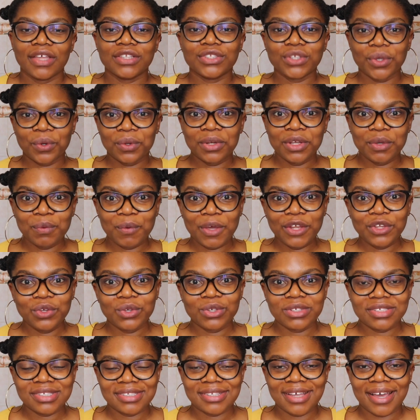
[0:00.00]
It's only when
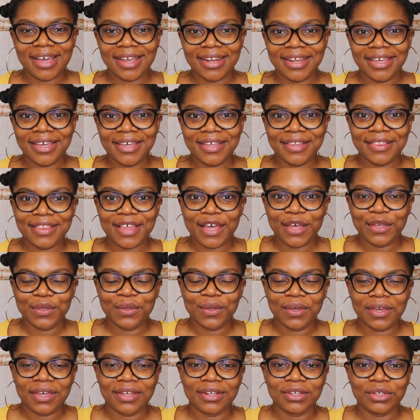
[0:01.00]
you're styling that
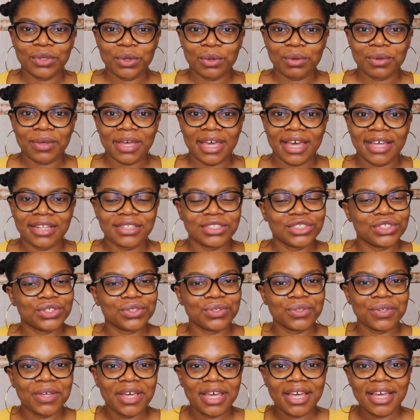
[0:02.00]
you can go ahead
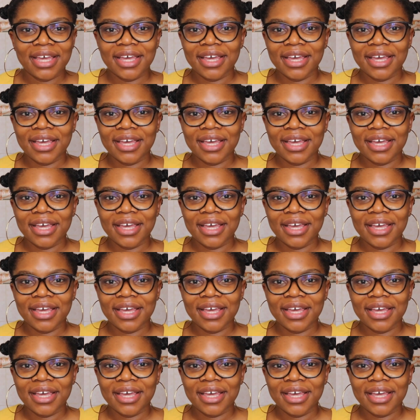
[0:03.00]
to